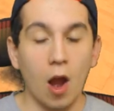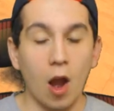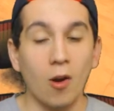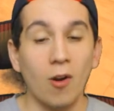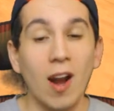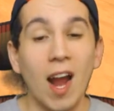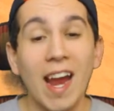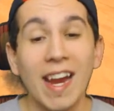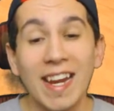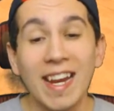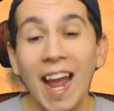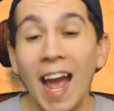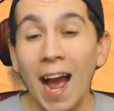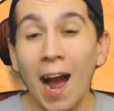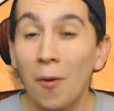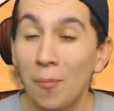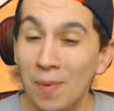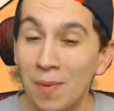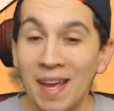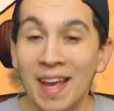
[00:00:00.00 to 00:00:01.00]
All right,
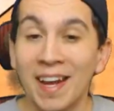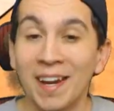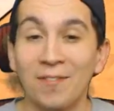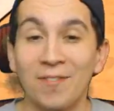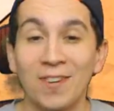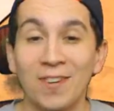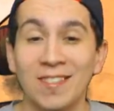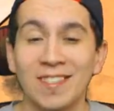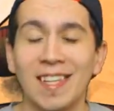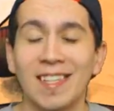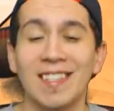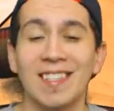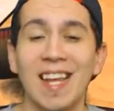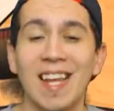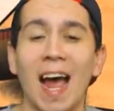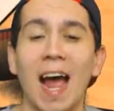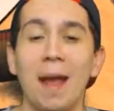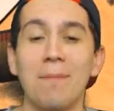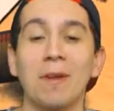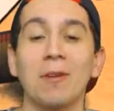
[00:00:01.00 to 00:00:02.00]
Yao Ming versus
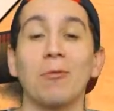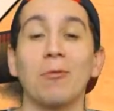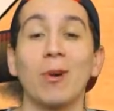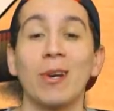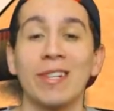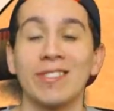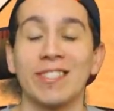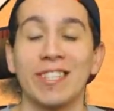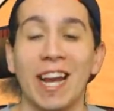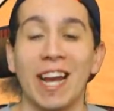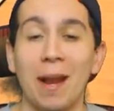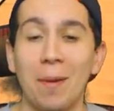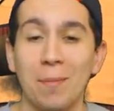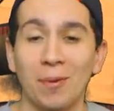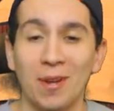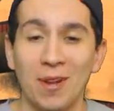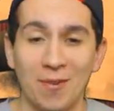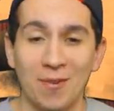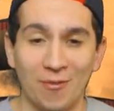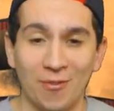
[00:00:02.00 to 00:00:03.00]
Diamond Wilt
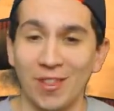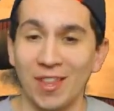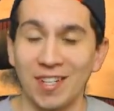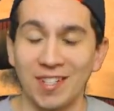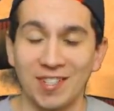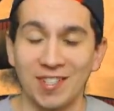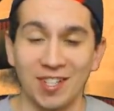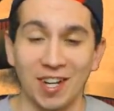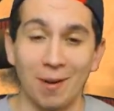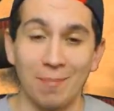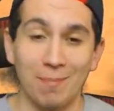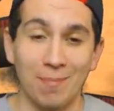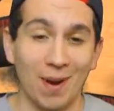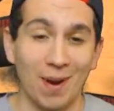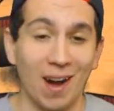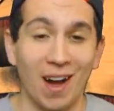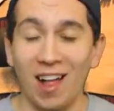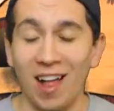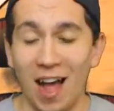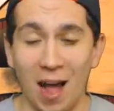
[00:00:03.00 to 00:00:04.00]
Chamberlain for the jump
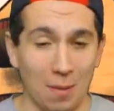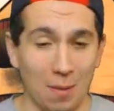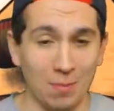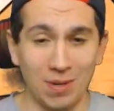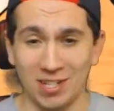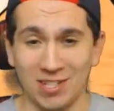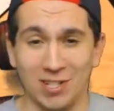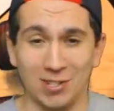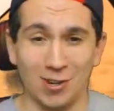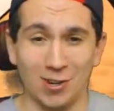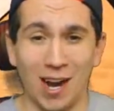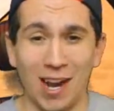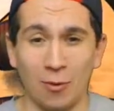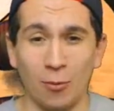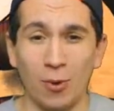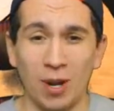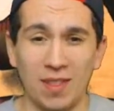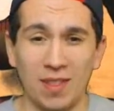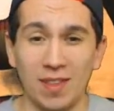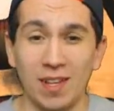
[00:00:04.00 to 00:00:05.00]
ball. I'm going to try
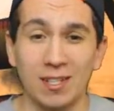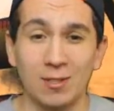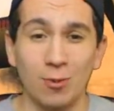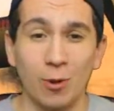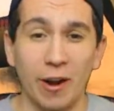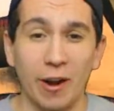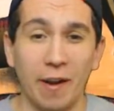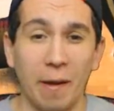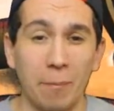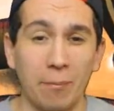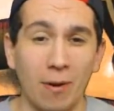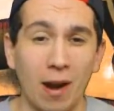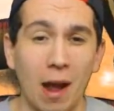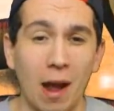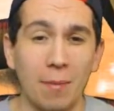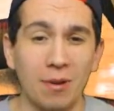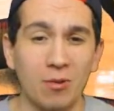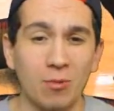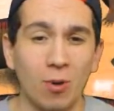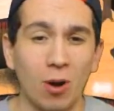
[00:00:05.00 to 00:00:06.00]
to win this one. I
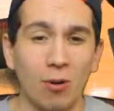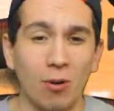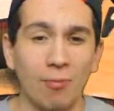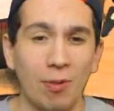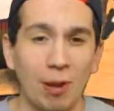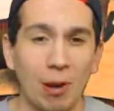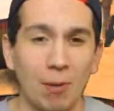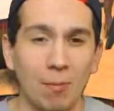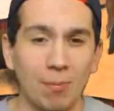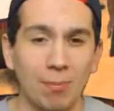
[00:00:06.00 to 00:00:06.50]
probably won't, though.